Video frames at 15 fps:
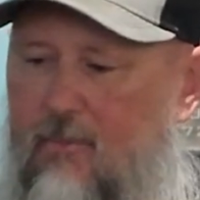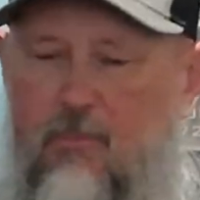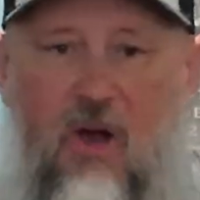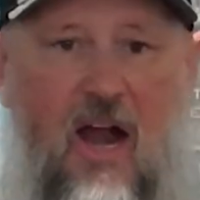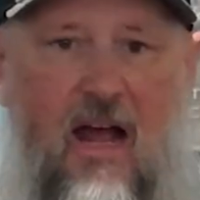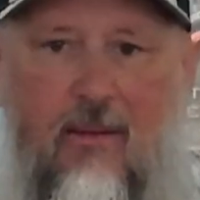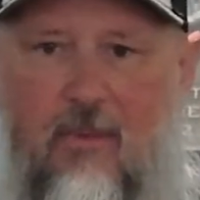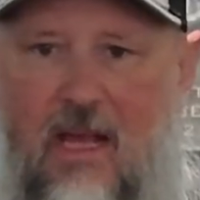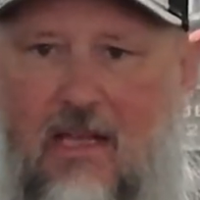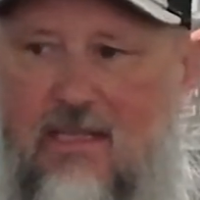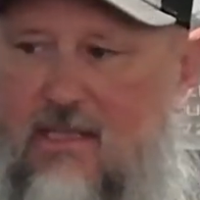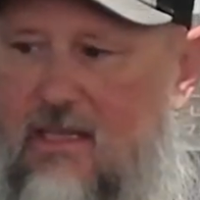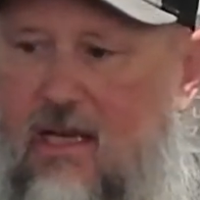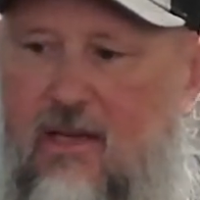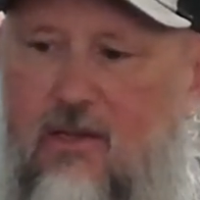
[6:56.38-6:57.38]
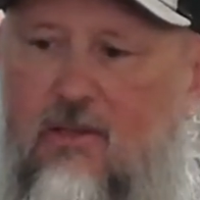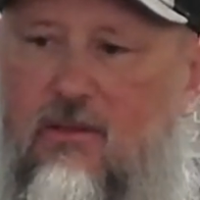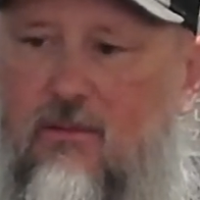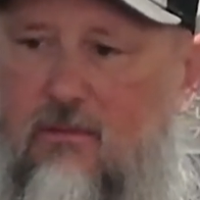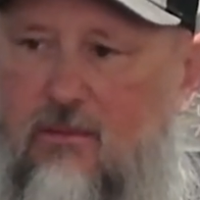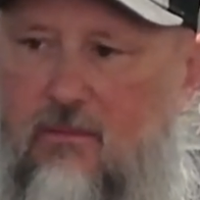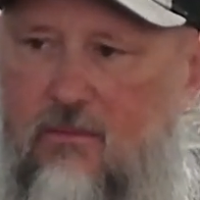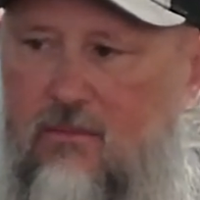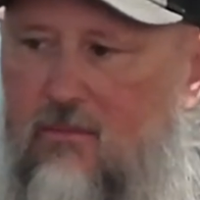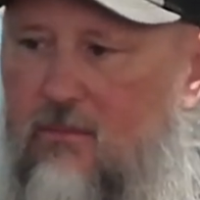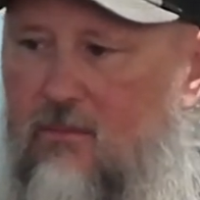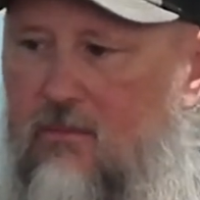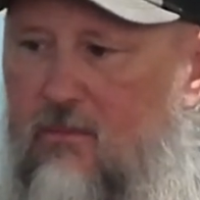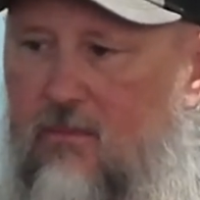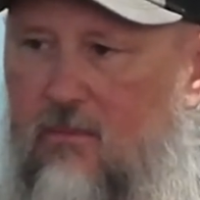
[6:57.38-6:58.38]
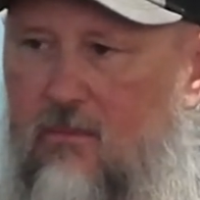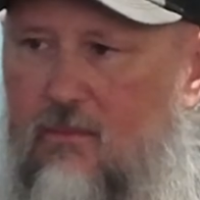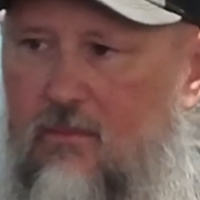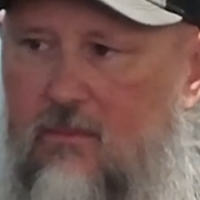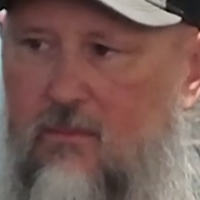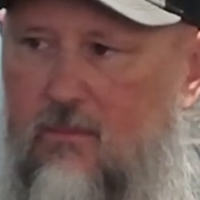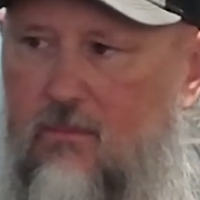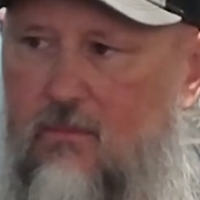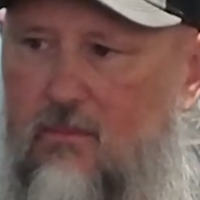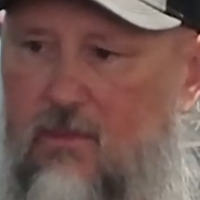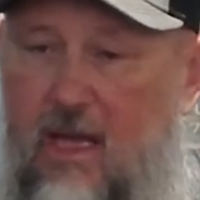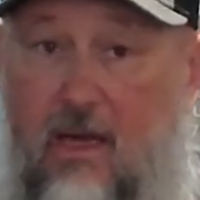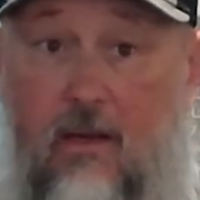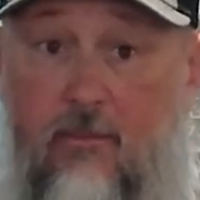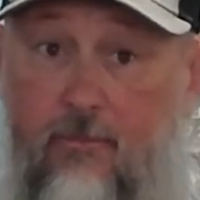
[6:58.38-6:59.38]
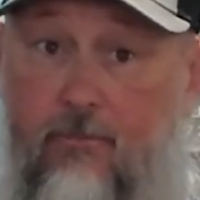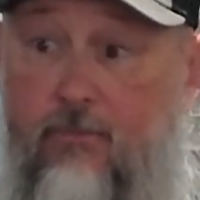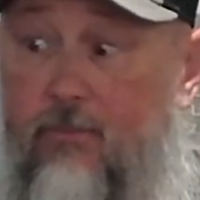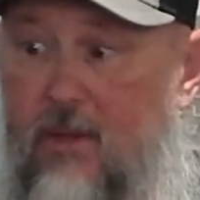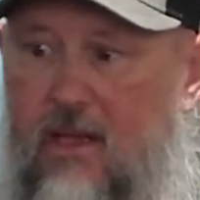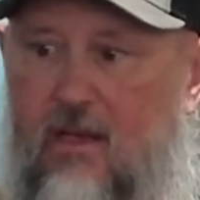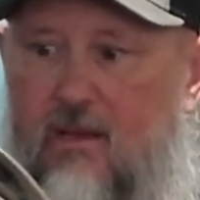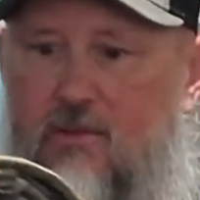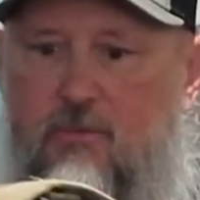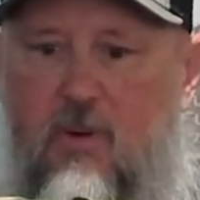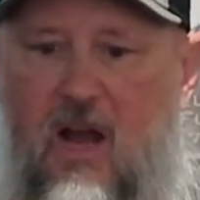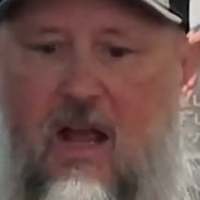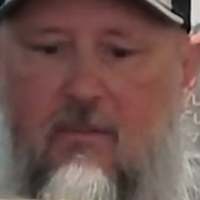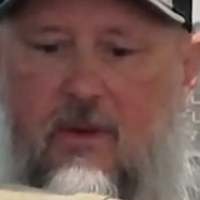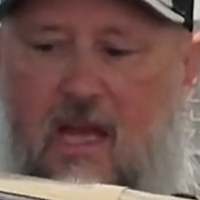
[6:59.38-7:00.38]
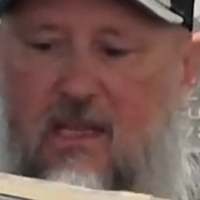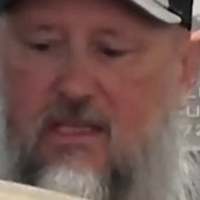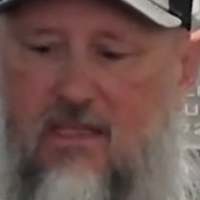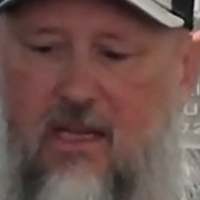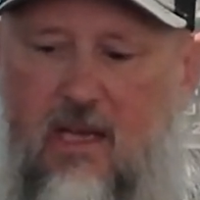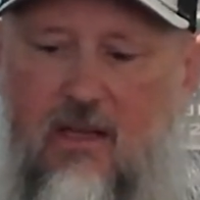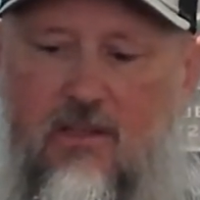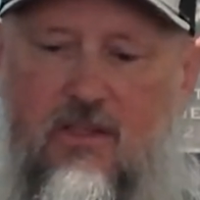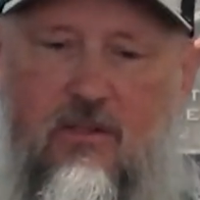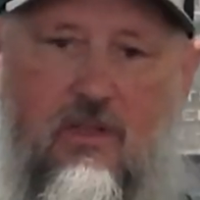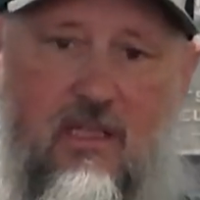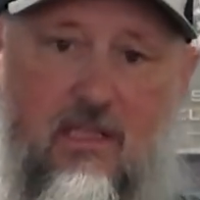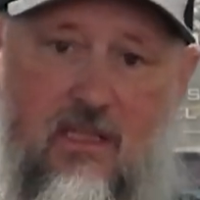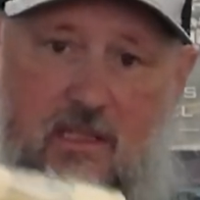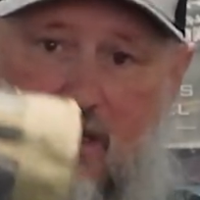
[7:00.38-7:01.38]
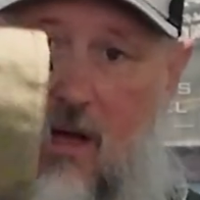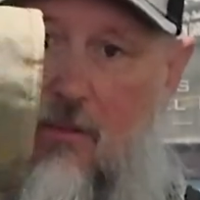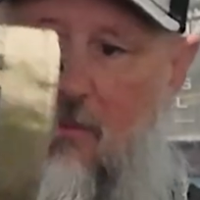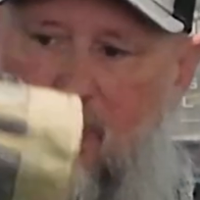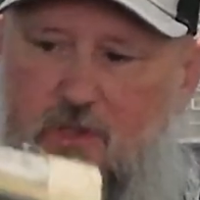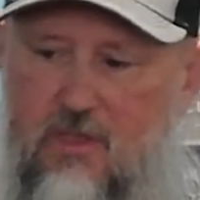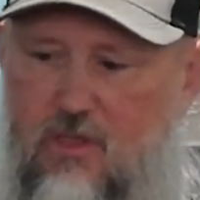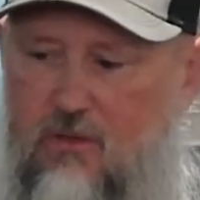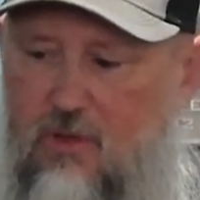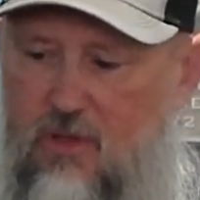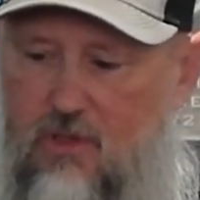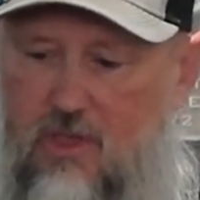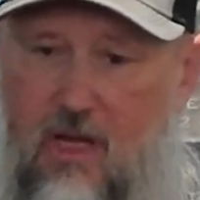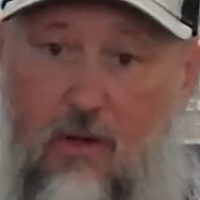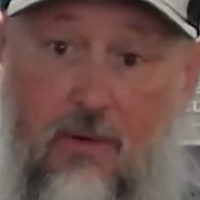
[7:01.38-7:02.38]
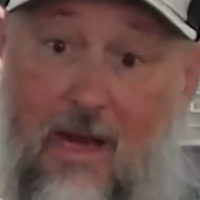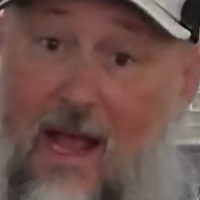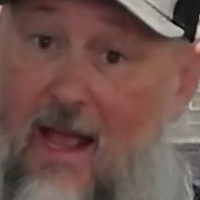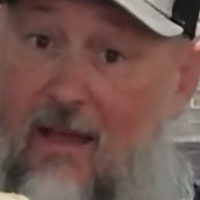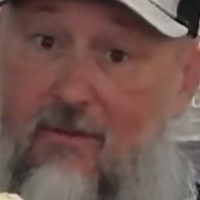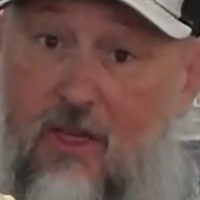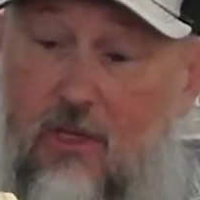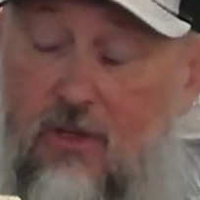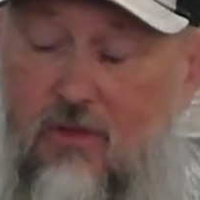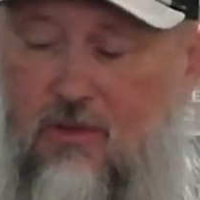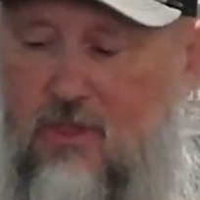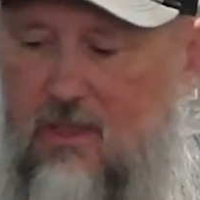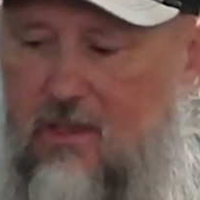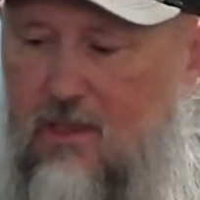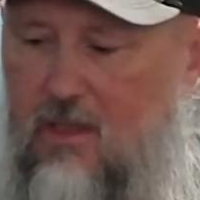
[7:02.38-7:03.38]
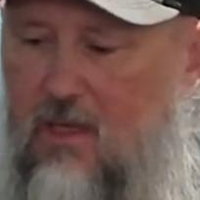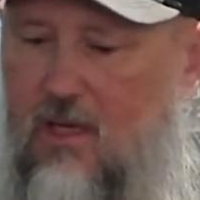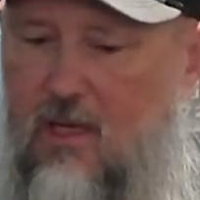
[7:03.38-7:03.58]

Prime Day sale. Yeah, it's Prime Day sale. So this is almost 2 years old, and I haven't used it.